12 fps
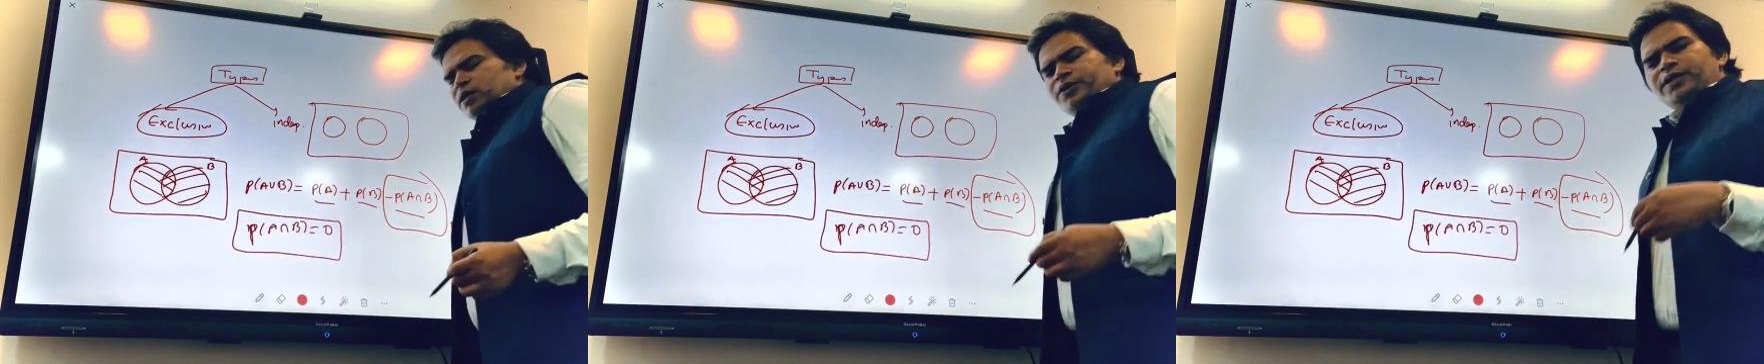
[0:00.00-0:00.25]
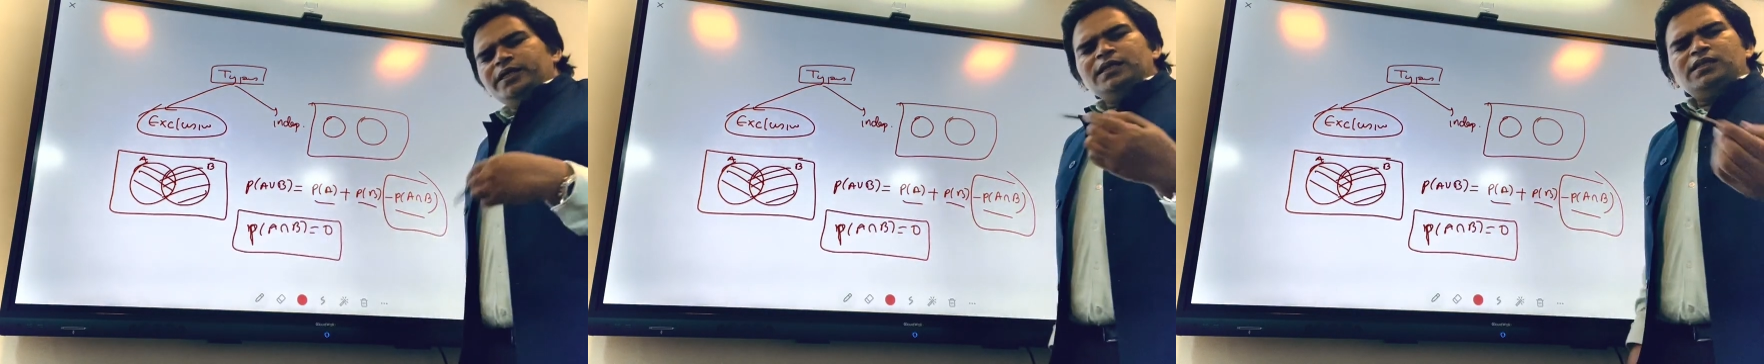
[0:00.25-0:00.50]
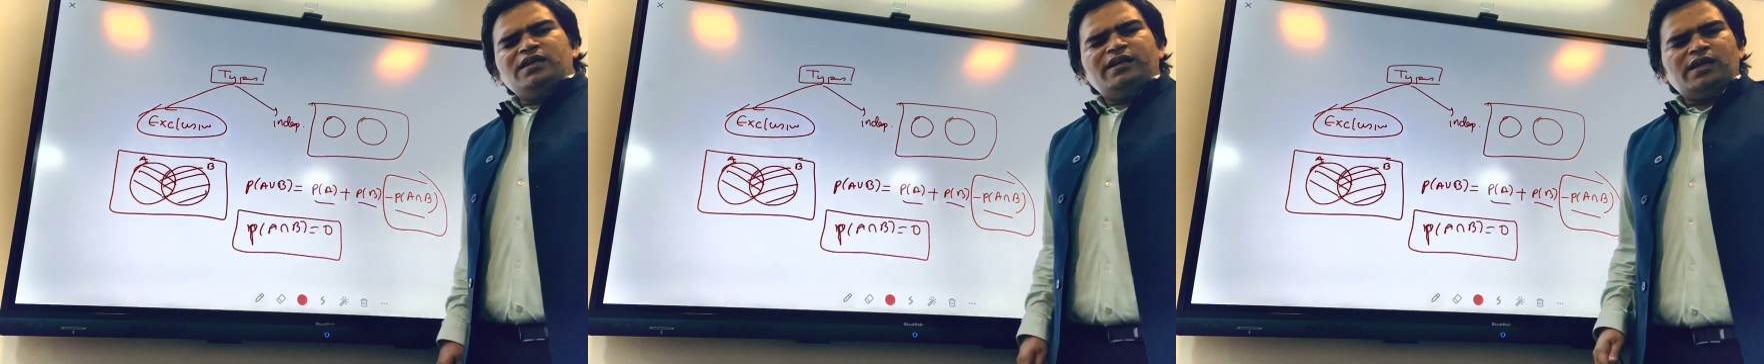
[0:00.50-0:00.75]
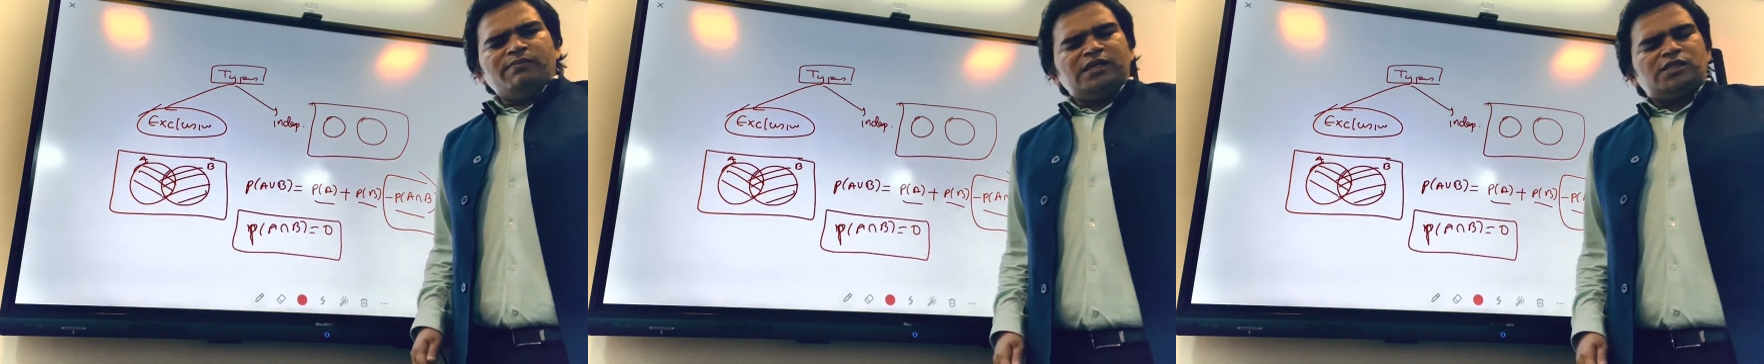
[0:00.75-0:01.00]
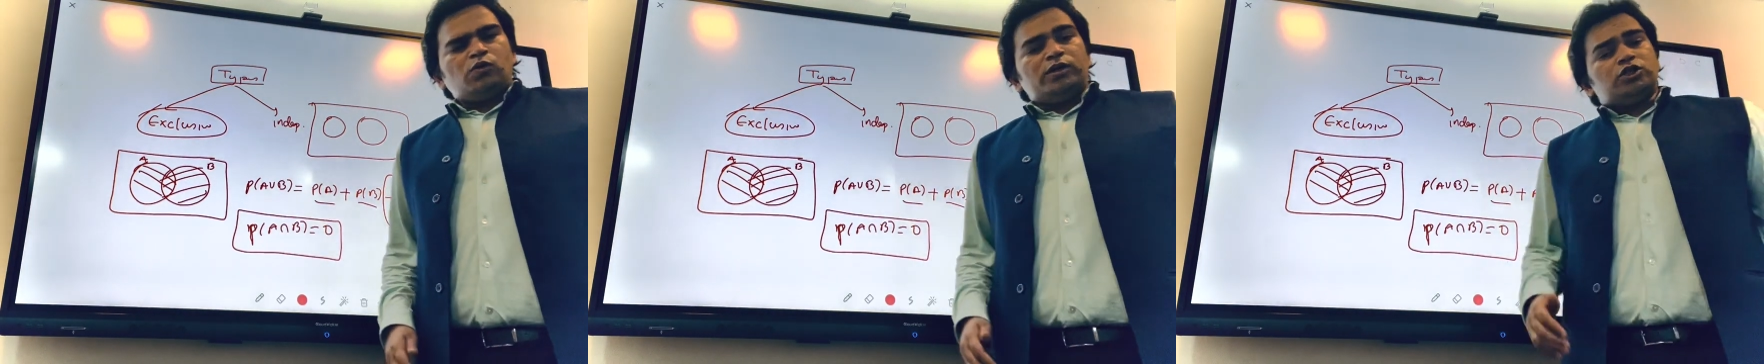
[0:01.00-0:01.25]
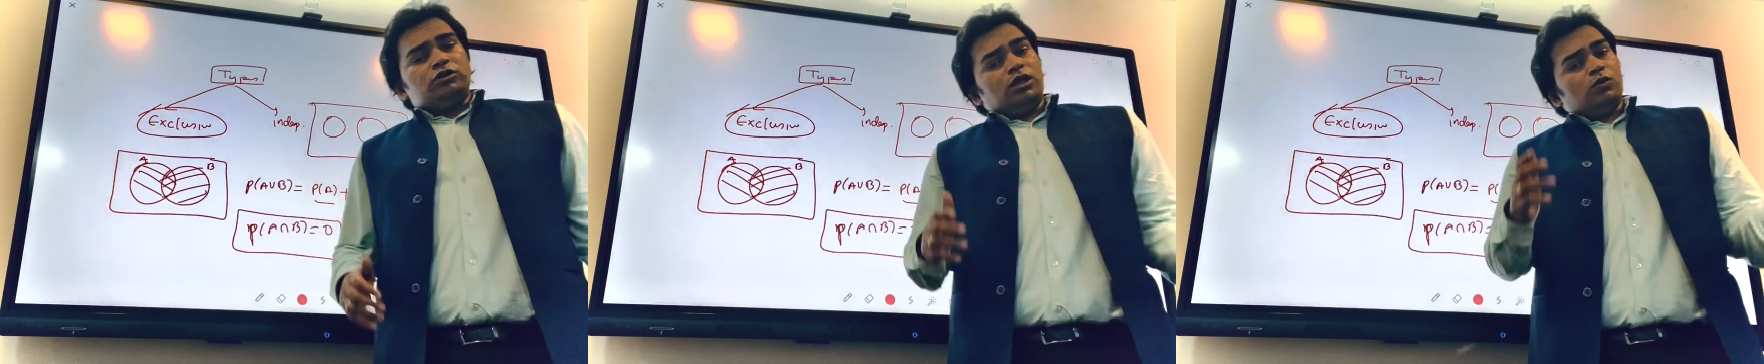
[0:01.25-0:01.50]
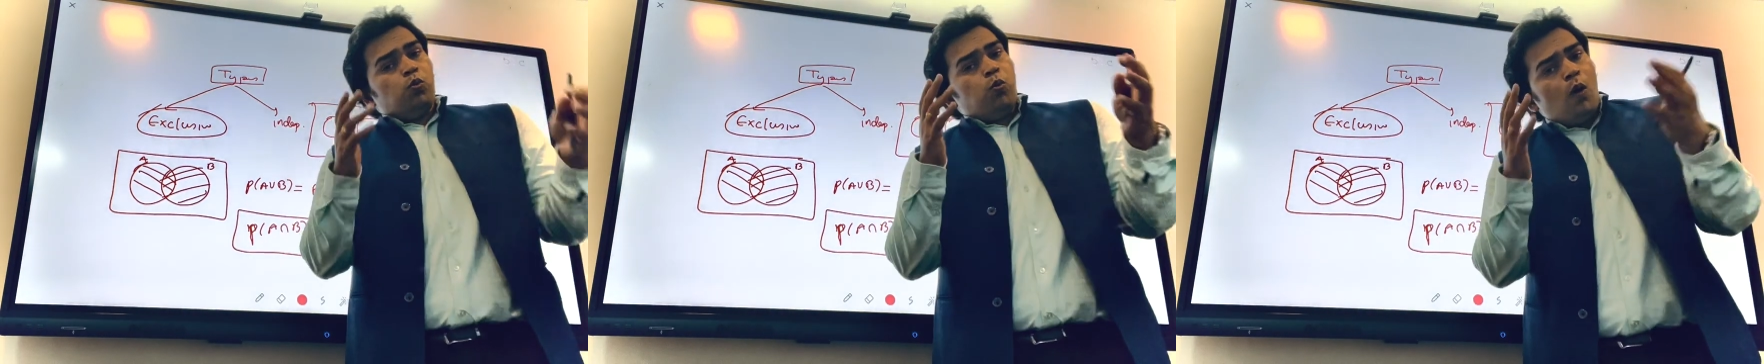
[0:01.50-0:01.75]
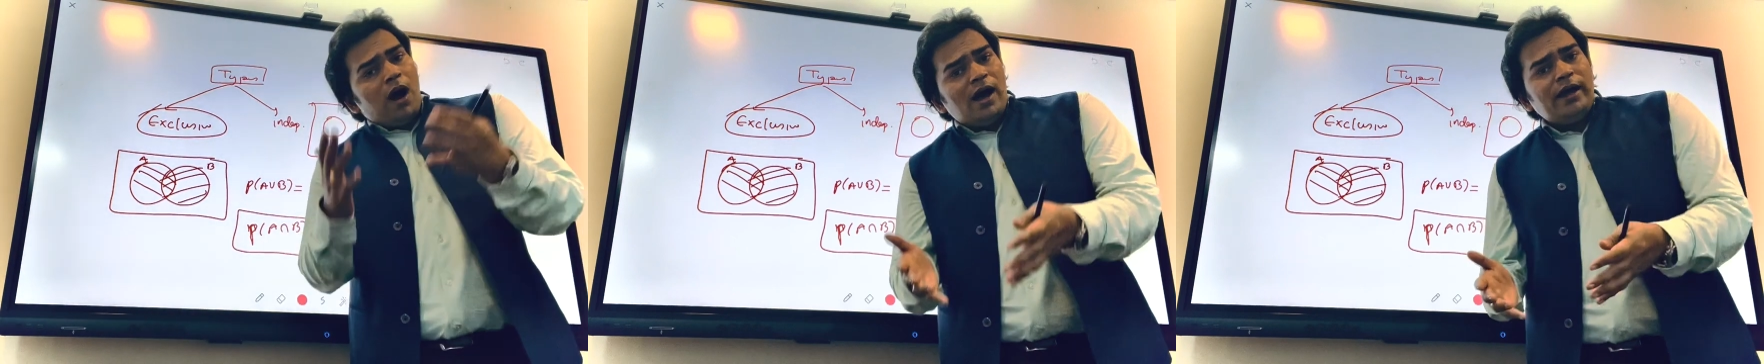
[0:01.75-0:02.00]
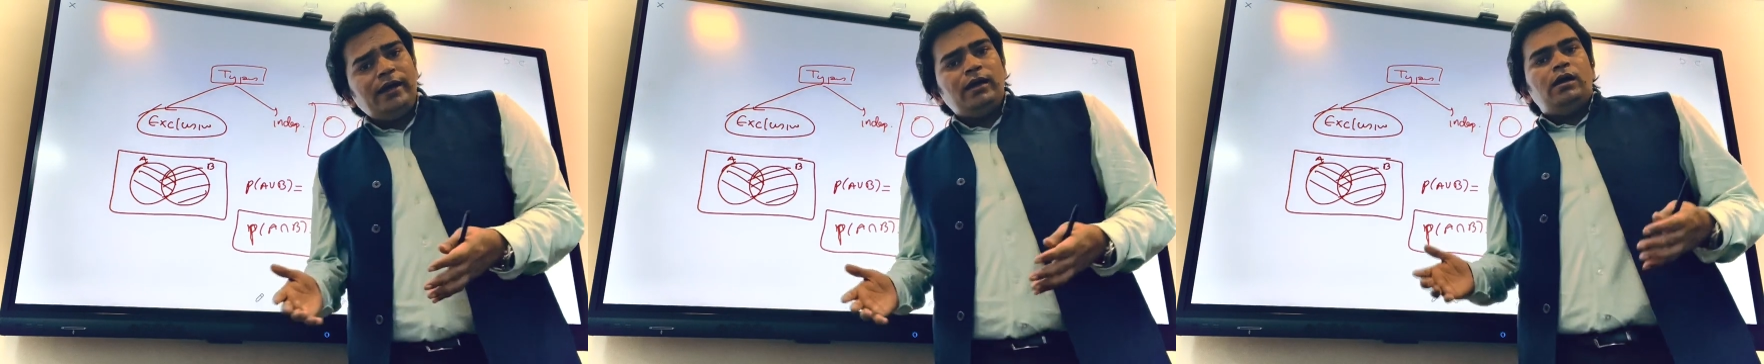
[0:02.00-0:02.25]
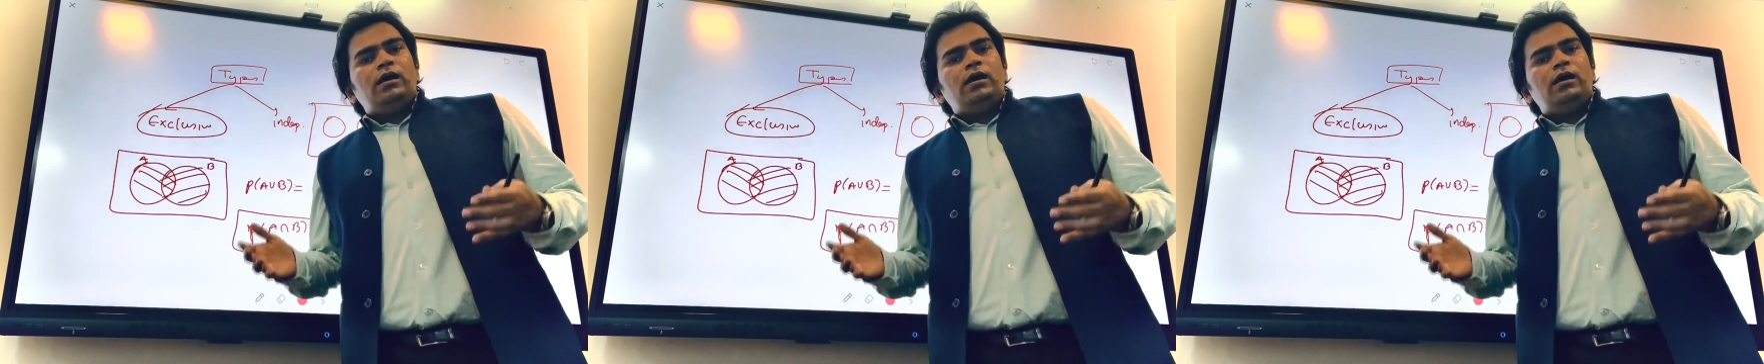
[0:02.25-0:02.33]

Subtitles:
critical thinking based question, that why